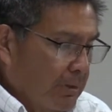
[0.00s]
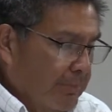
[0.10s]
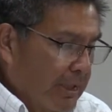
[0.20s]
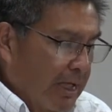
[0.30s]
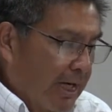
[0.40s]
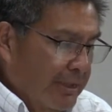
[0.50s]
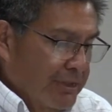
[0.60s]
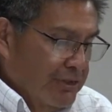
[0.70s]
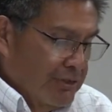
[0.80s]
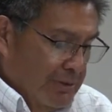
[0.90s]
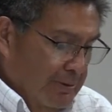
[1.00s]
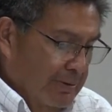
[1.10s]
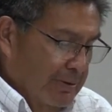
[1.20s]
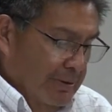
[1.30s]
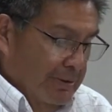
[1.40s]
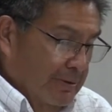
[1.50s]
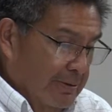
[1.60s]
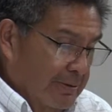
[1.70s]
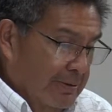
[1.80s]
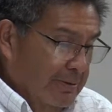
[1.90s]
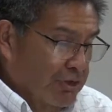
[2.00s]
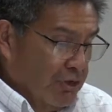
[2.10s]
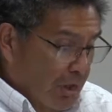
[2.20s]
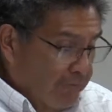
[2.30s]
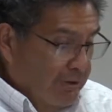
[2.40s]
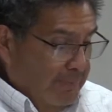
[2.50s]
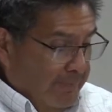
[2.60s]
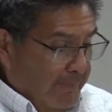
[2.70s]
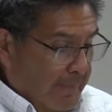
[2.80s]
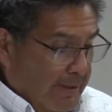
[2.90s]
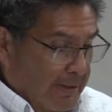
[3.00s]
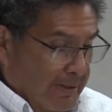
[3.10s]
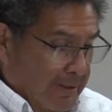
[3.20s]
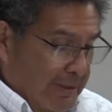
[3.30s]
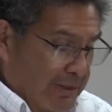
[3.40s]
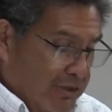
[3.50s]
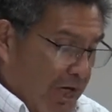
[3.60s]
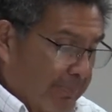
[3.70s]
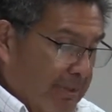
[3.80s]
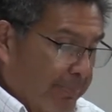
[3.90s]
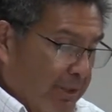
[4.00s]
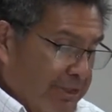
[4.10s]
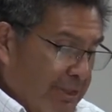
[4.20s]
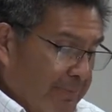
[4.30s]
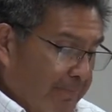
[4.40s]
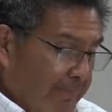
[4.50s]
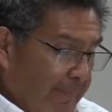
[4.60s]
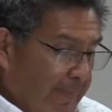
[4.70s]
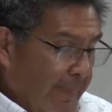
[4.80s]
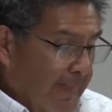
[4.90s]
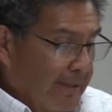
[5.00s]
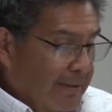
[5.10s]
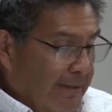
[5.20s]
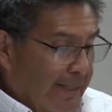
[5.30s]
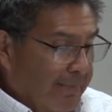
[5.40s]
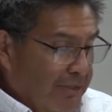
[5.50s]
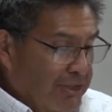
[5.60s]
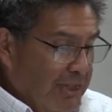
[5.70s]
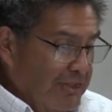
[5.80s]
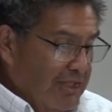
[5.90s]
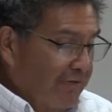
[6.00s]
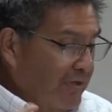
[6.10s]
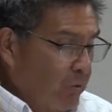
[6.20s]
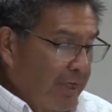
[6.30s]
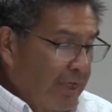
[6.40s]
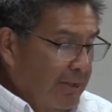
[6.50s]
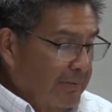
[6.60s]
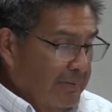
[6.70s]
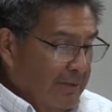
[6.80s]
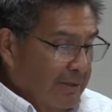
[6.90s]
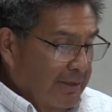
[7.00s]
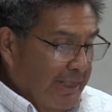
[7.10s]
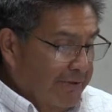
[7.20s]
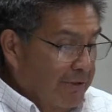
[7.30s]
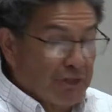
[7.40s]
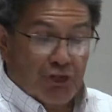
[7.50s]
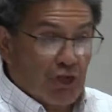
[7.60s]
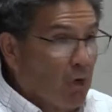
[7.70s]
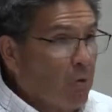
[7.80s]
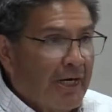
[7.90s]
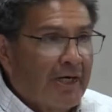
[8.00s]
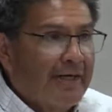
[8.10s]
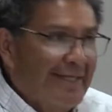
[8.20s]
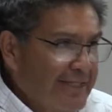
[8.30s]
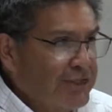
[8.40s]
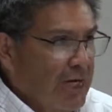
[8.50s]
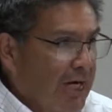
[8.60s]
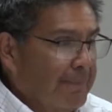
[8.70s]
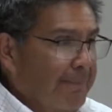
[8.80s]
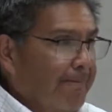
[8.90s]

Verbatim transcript: But God is sovereign, He's omnipresent. That means He is everywhere, and there is nowhere He is not.